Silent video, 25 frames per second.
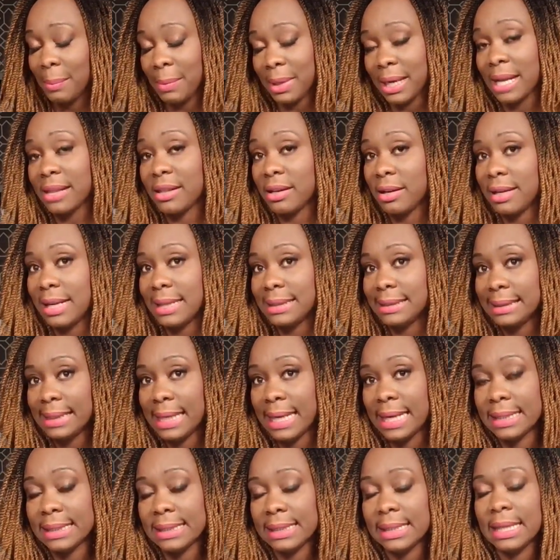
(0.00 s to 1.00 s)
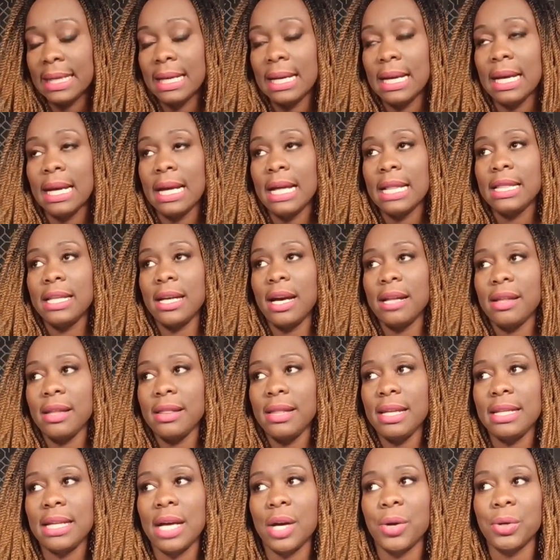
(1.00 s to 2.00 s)
But I thought I'd say it. The other
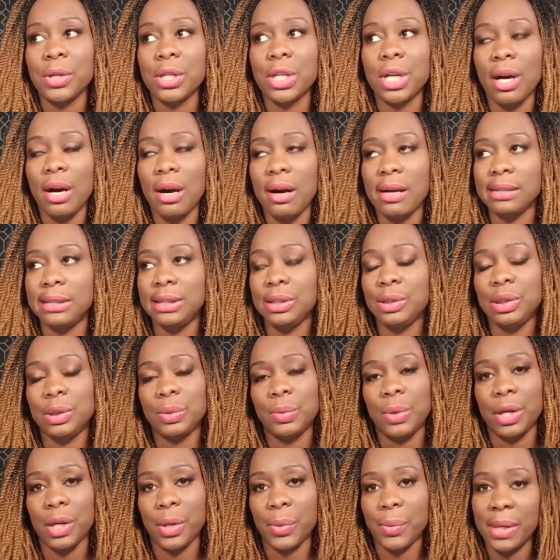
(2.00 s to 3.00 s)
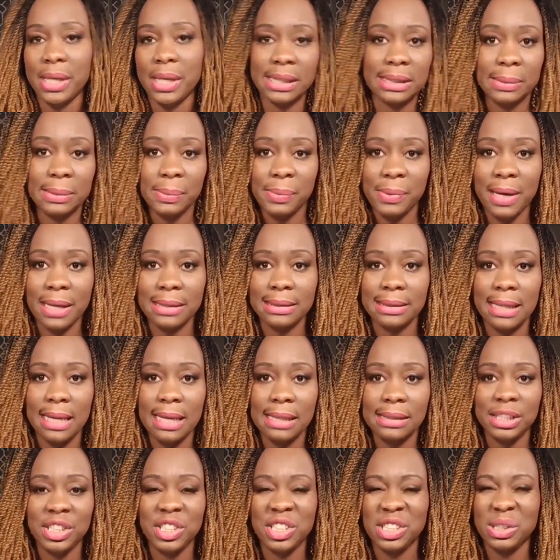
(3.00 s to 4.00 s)
thing that could cause you to want to quit is the
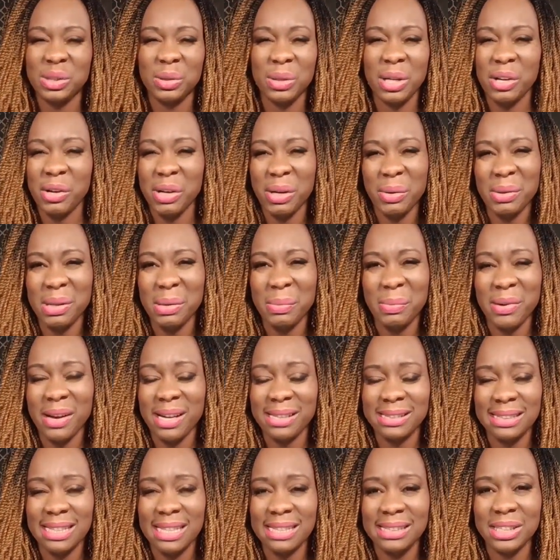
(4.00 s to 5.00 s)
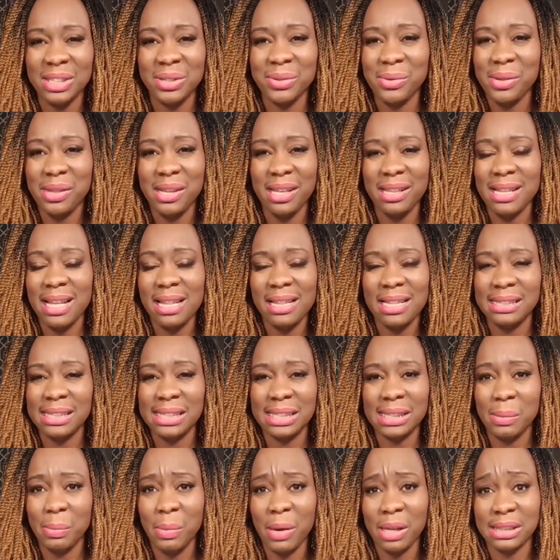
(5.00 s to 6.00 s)
process. You just don't agree with the process. You don't think that this
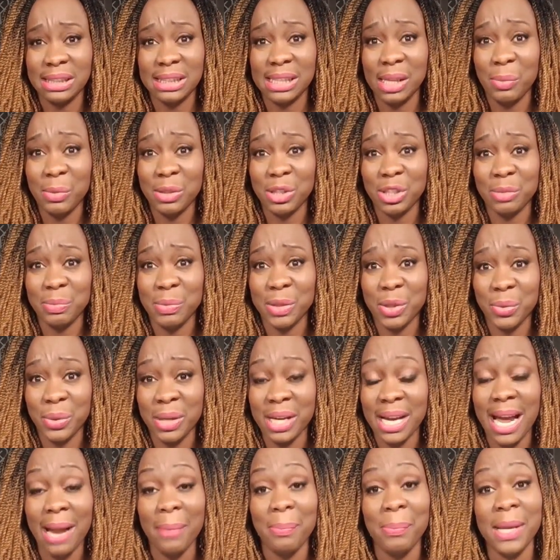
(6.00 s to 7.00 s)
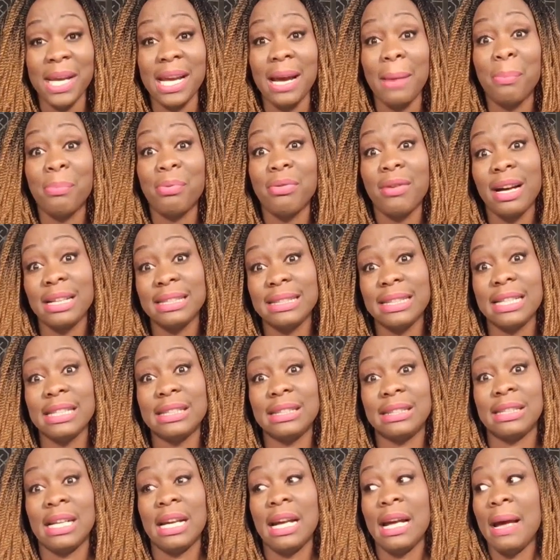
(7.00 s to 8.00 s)
is the process that we should be doing. And being a
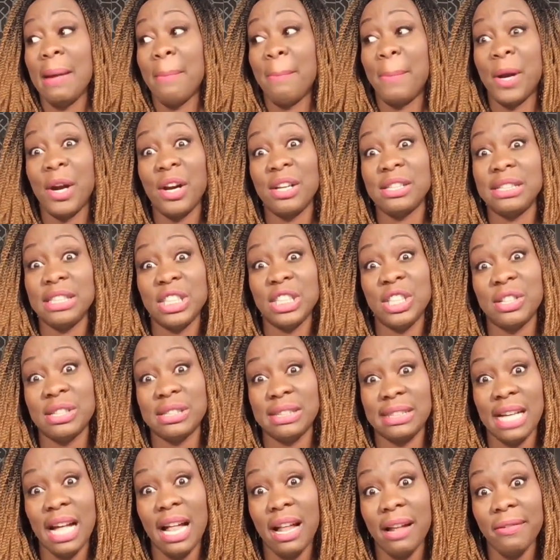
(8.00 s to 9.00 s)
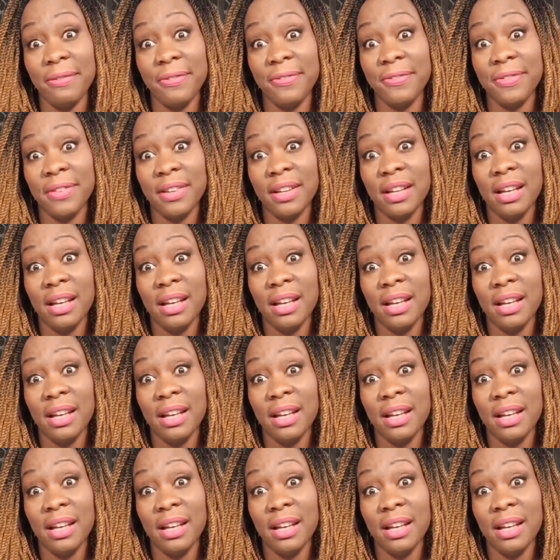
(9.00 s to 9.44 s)
process person yourself